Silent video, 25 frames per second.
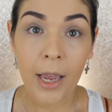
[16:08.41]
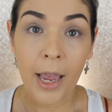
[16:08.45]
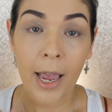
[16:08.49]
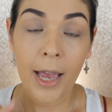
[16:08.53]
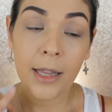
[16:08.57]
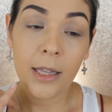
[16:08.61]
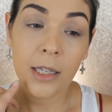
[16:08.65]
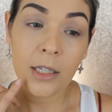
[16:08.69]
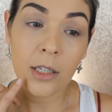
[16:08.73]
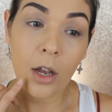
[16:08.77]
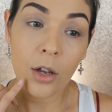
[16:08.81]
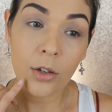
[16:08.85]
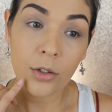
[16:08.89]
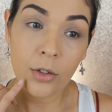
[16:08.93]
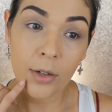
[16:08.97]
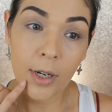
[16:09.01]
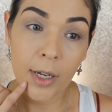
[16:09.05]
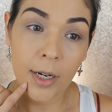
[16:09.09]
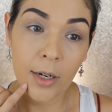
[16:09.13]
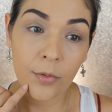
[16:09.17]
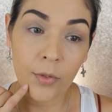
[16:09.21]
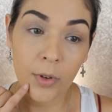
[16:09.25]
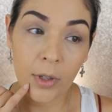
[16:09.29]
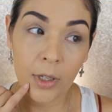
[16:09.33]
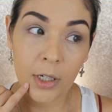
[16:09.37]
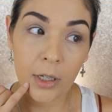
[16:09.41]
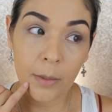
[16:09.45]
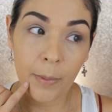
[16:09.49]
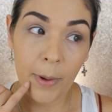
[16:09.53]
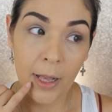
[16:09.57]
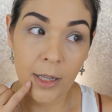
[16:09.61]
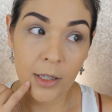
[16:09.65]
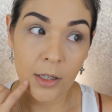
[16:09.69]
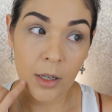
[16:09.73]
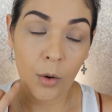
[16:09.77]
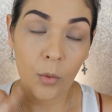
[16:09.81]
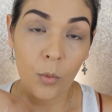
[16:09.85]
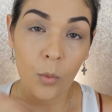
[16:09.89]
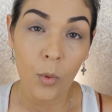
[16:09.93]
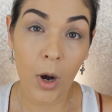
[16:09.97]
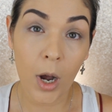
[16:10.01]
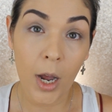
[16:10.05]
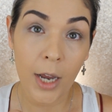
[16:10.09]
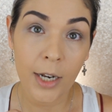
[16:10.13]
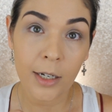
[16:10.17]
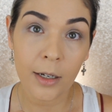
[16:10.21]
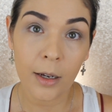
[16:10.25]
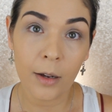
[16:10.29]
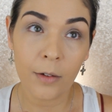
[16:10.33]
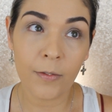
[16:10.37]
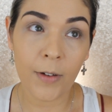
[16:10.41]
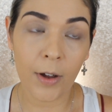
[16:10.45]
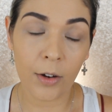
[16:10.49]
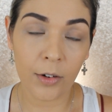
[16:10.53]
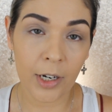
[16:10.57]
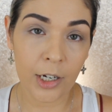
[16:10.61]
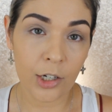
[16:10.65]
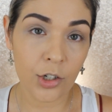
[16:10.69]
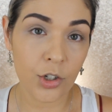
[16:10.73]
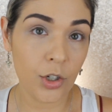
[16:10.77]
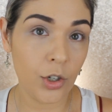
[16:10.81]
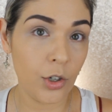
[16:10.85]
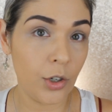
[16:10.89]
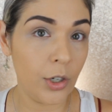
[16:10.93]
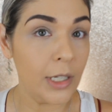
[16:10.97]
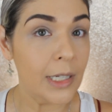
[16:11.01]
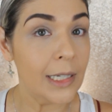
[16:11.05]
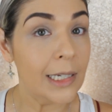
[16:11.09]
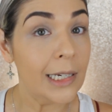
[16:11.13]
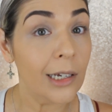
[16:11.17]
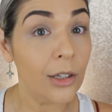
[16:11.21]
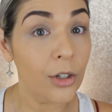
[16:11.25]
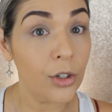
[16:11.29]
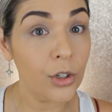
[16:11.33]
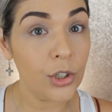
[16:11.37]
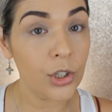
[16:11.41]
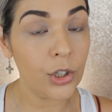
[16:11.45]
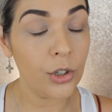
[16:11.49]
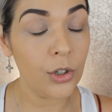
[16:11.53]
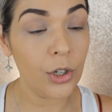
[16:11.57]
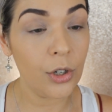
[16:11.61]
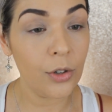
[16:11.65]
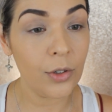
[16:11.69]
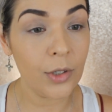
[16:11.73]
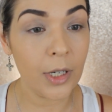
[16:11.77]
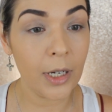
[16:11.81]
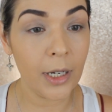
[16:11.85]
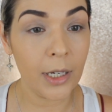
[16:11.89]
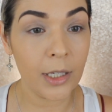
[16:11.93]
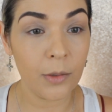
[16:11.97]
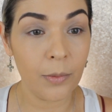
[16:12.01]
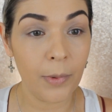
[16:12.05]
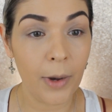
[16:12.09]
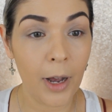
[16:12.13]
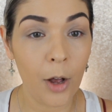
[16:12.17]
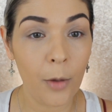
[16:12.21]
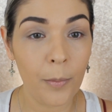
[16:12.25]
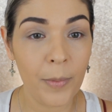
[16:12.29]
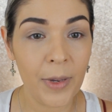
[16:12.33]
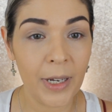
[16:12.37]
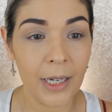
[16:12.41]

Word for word: And this also kind of really depends on what foundation or concealers you're using as well,